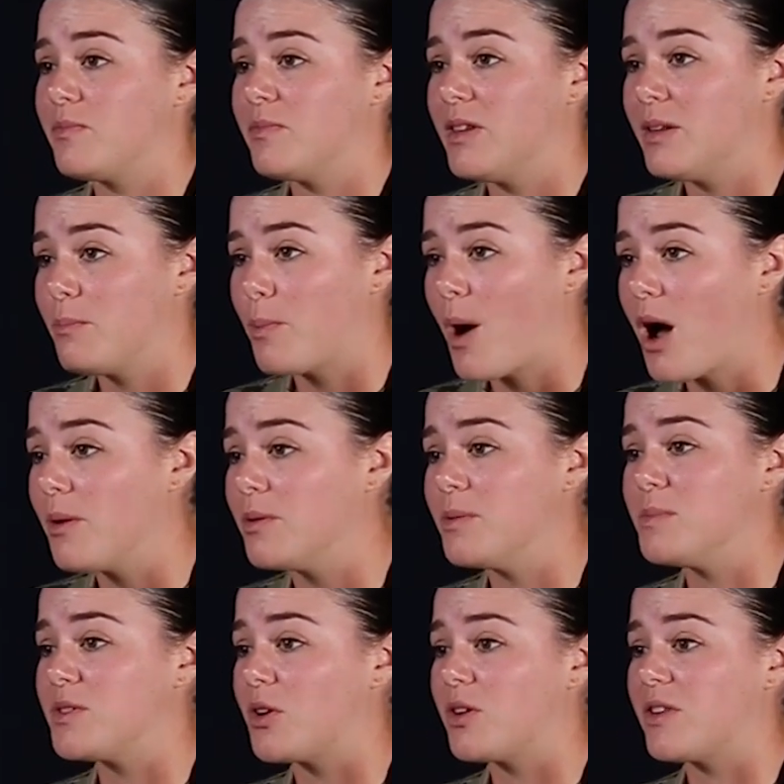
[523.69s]
problems
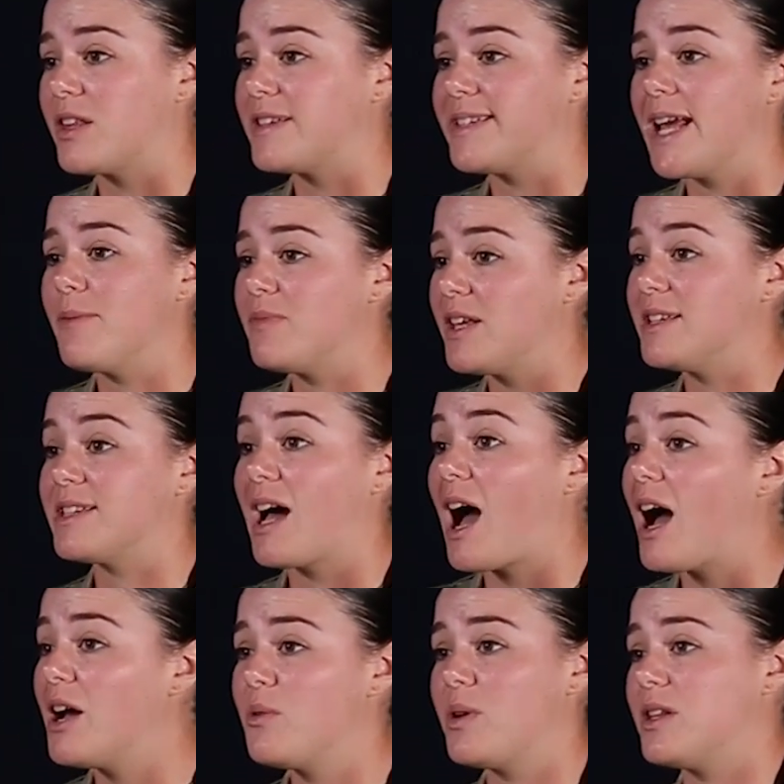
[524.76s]
are the same things that I
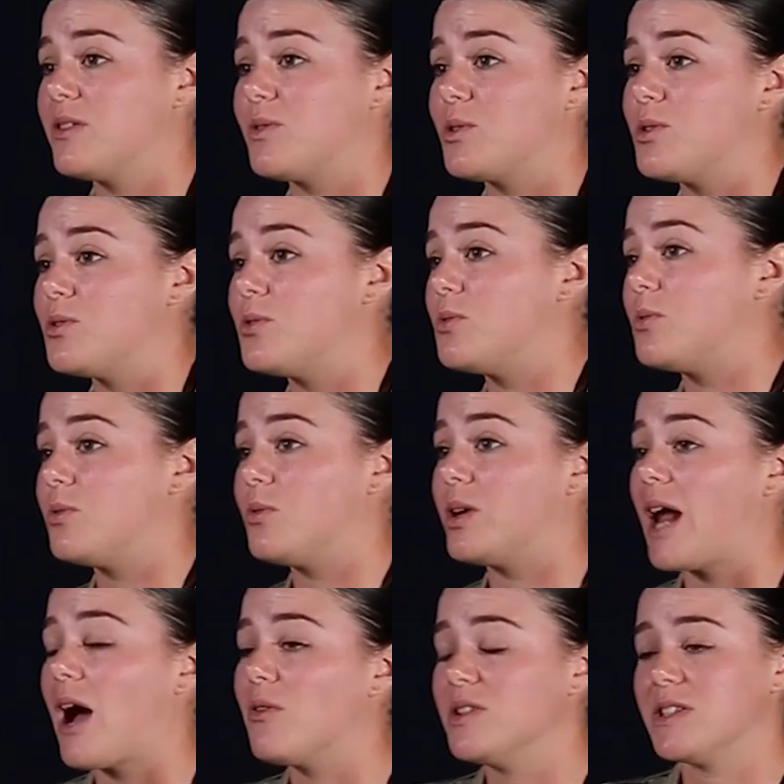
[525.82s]
went through when I
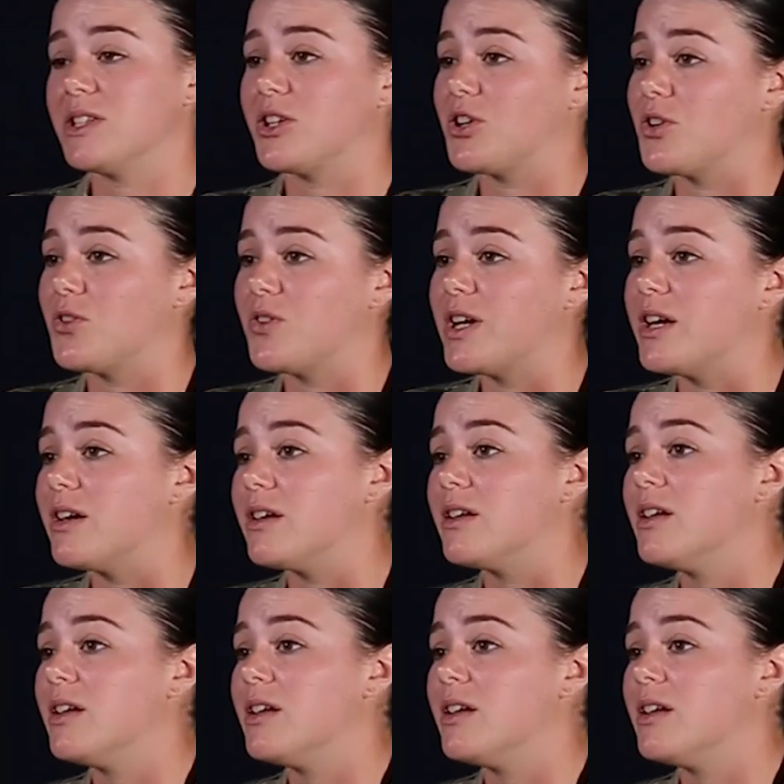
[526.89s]
was in Korea,